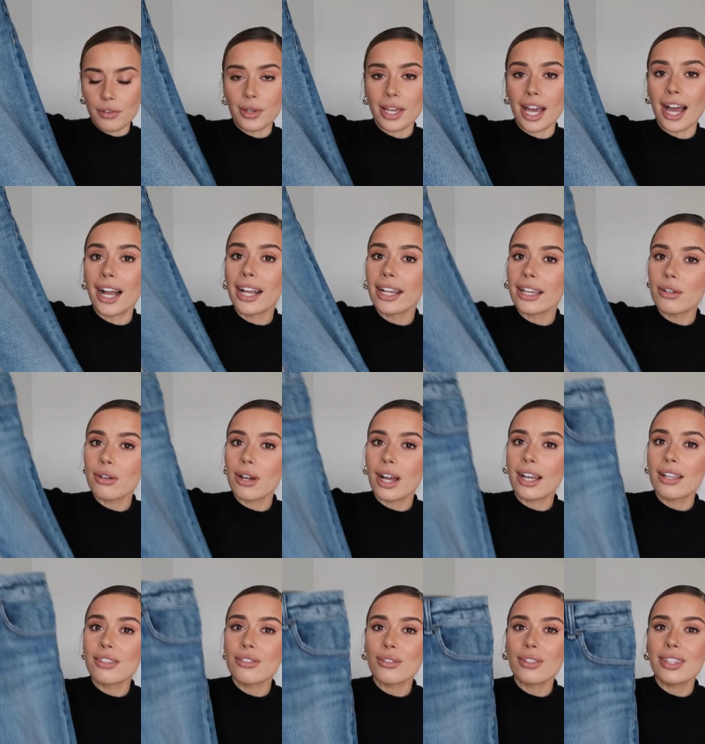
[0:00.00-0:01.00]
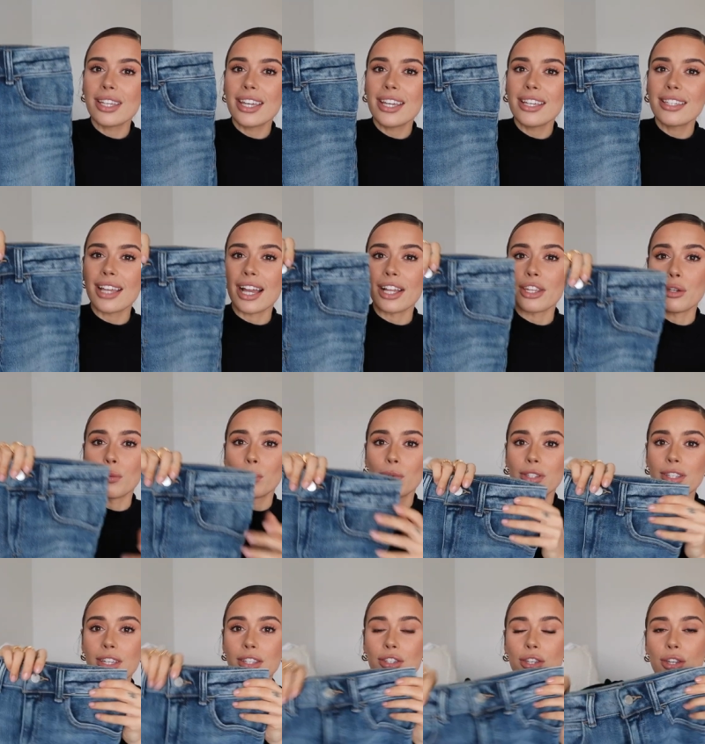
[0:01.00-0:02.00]
if you can get your hands on these and you
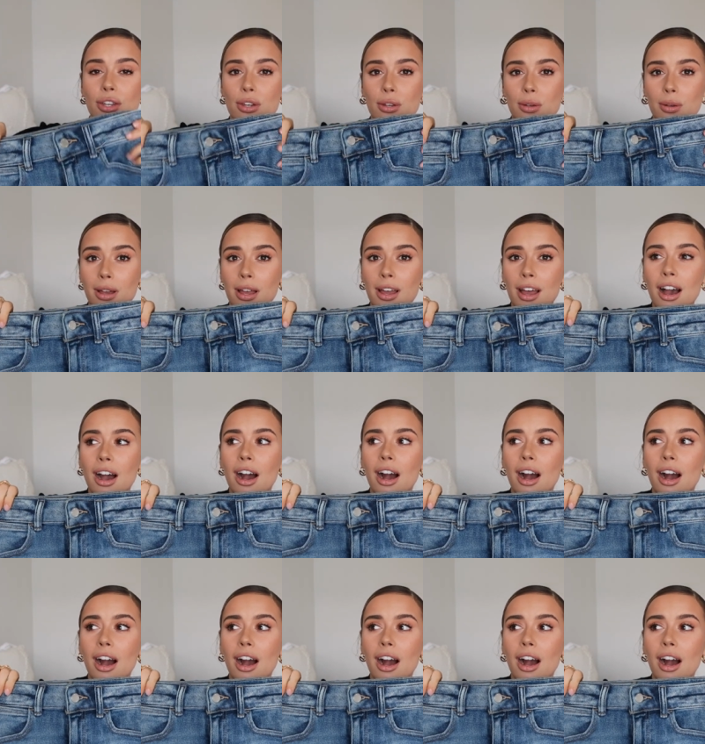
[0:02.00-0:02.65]
wanted to